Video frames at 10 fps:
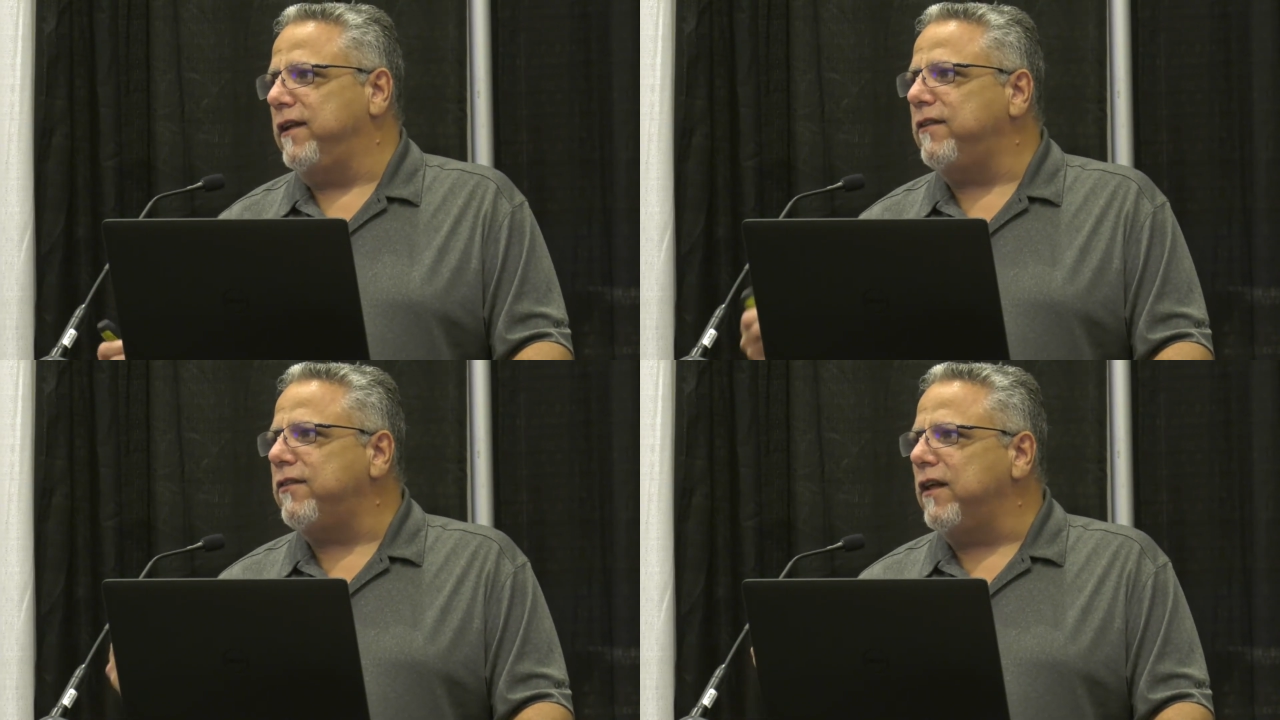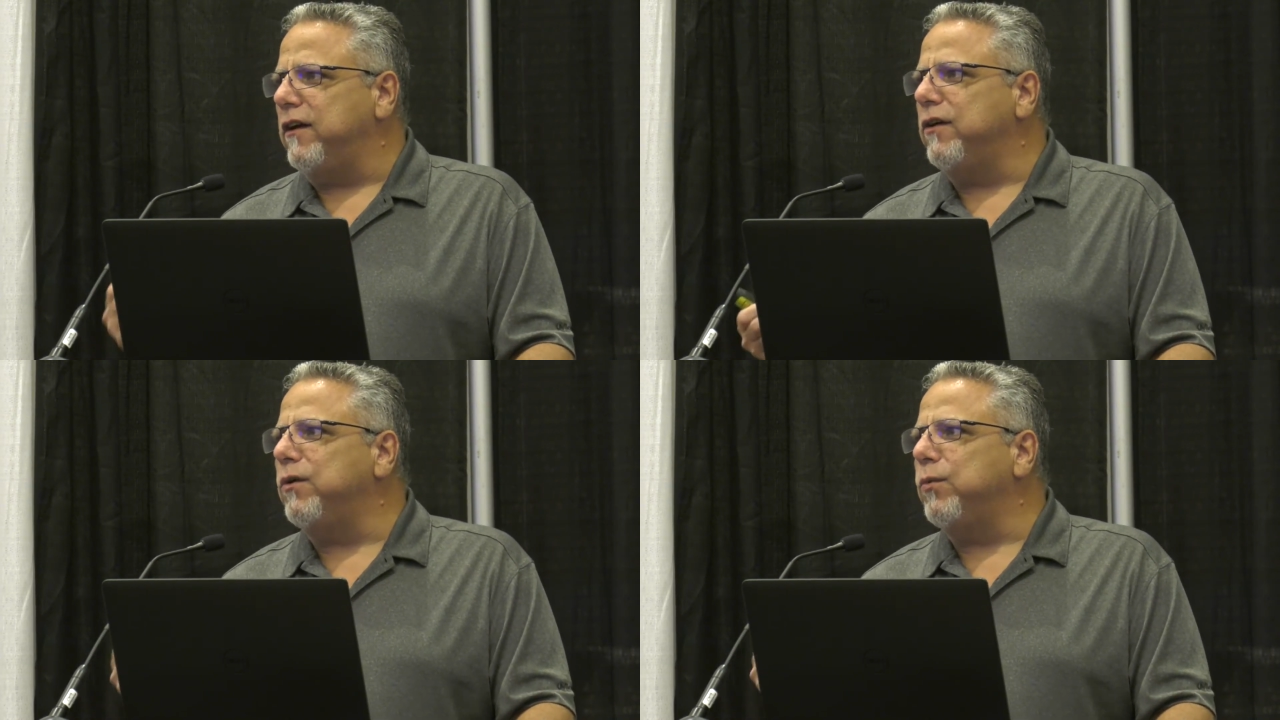It's the
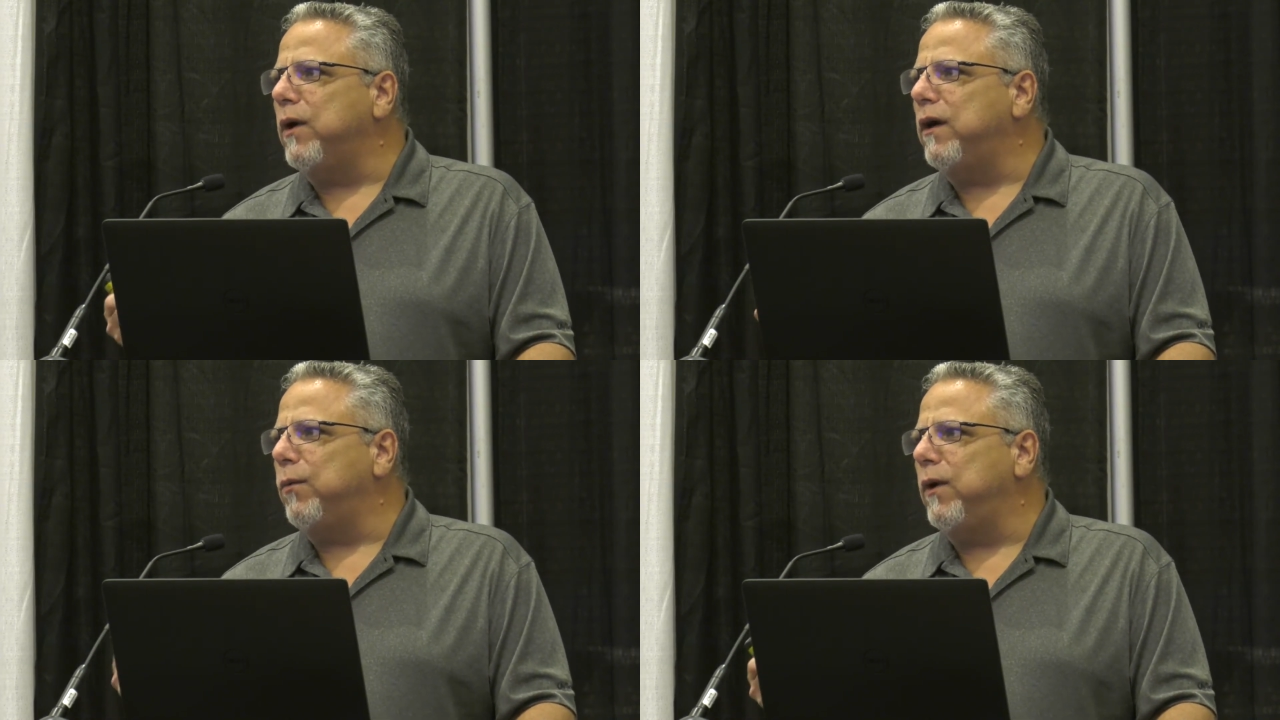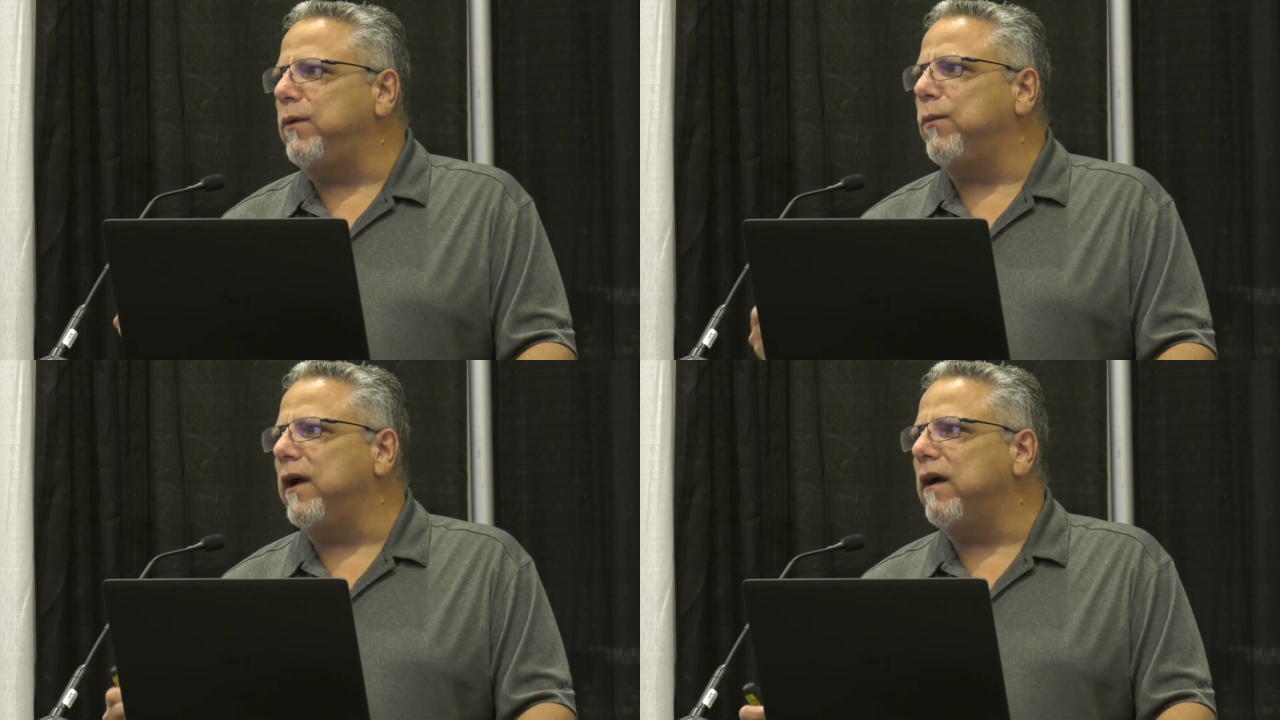who, what,
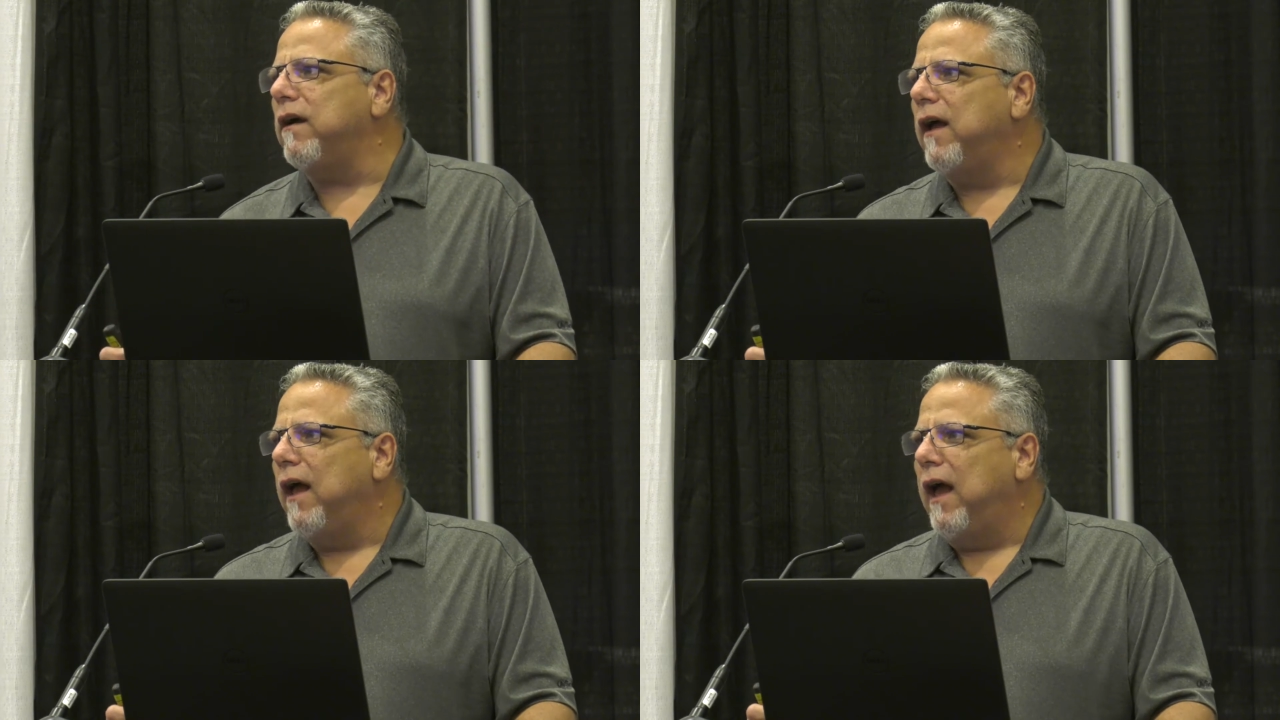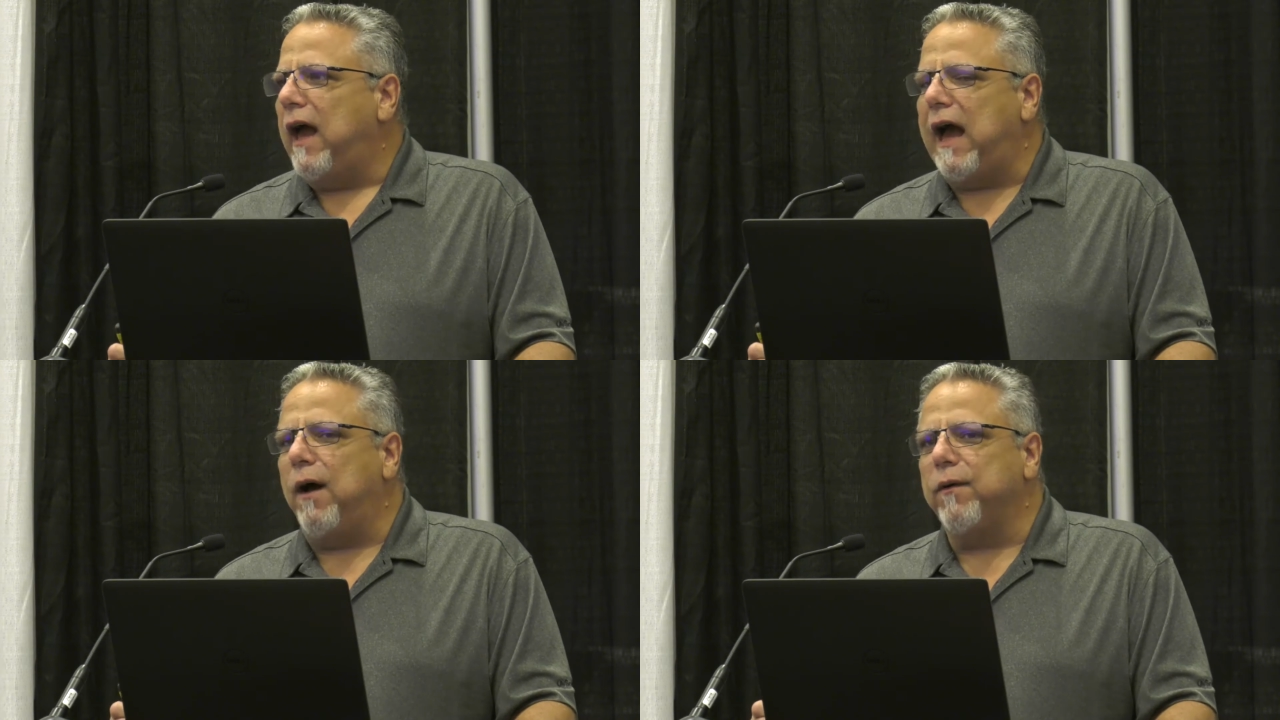when, where,
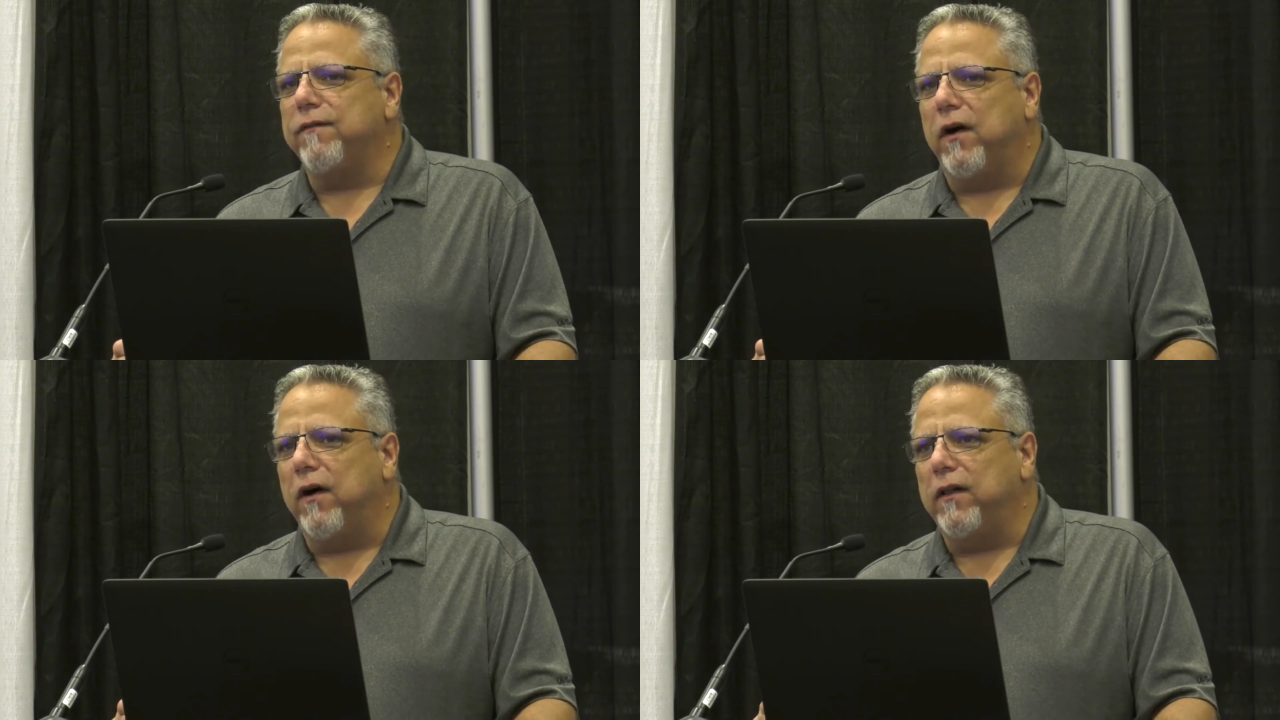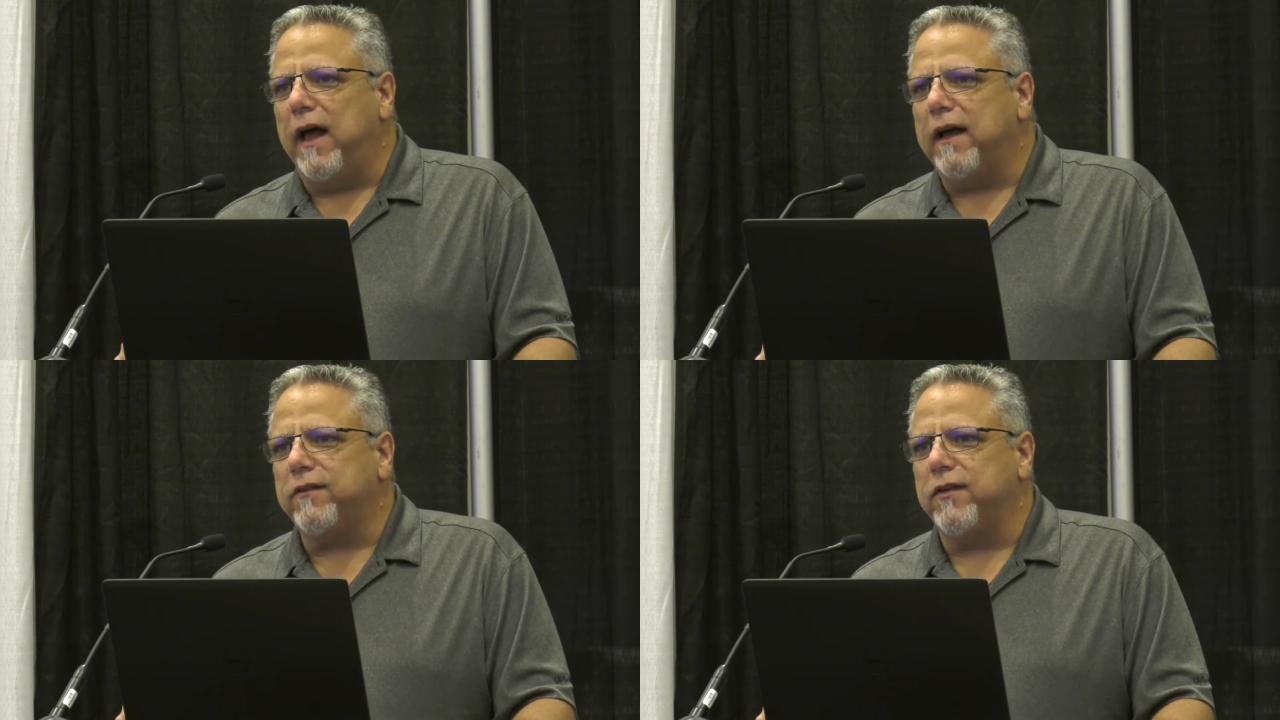how of all
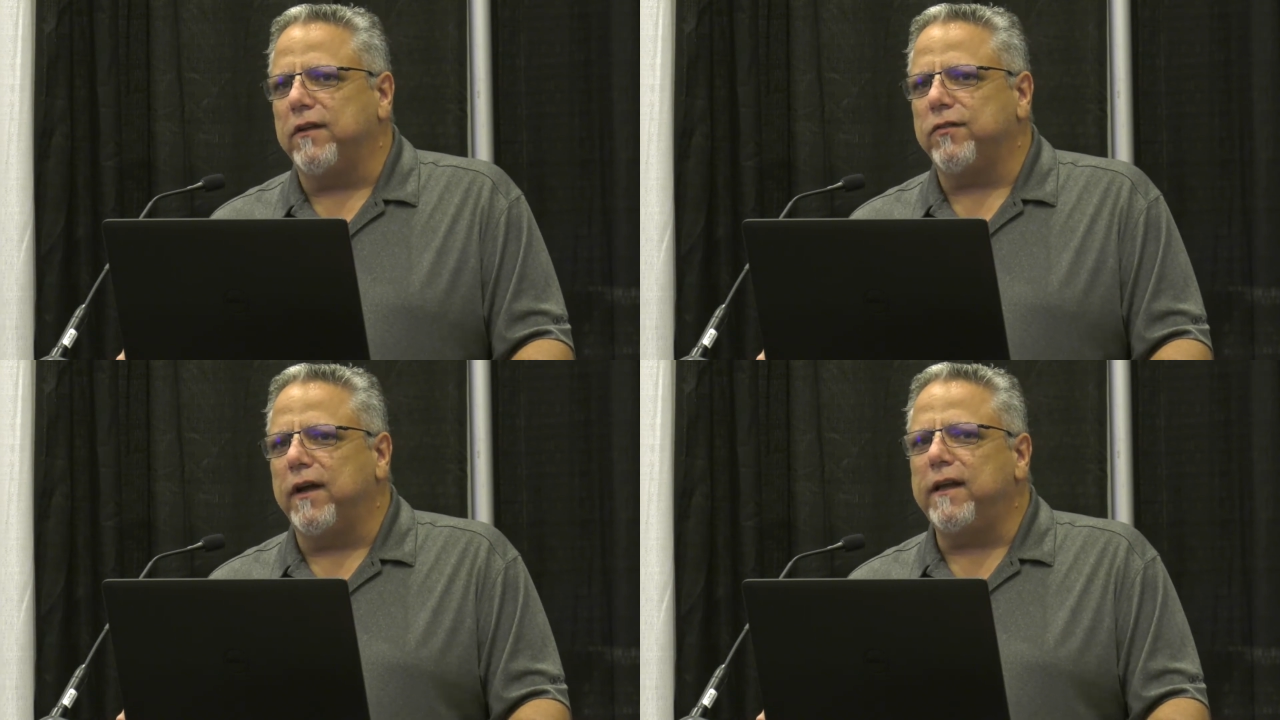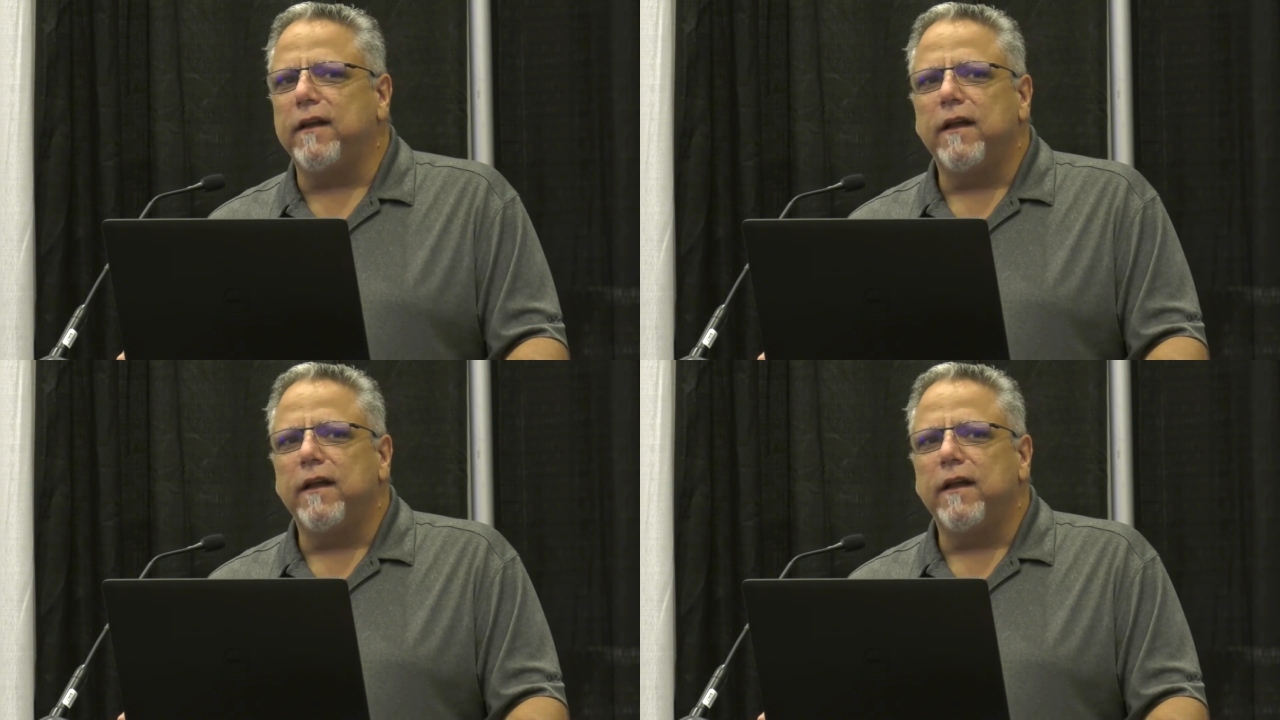access, right?